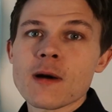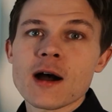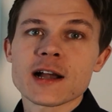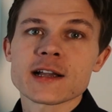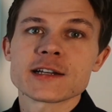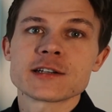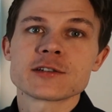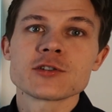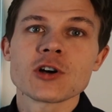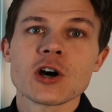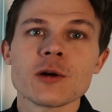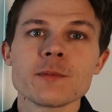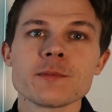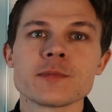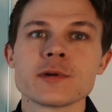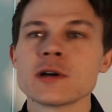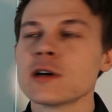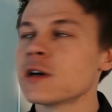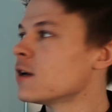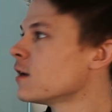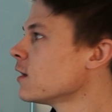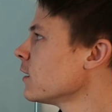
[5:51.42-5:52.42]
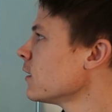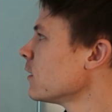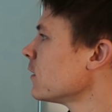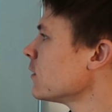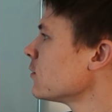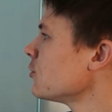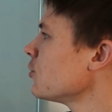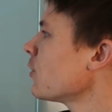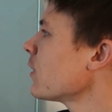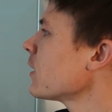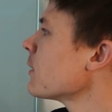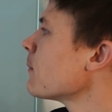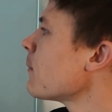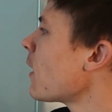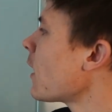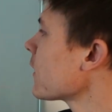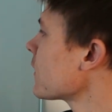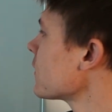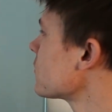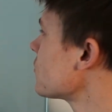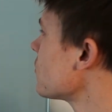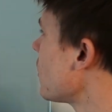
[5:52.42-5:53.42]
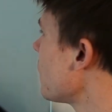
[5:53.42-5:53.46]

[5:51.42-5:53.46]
market top. During a market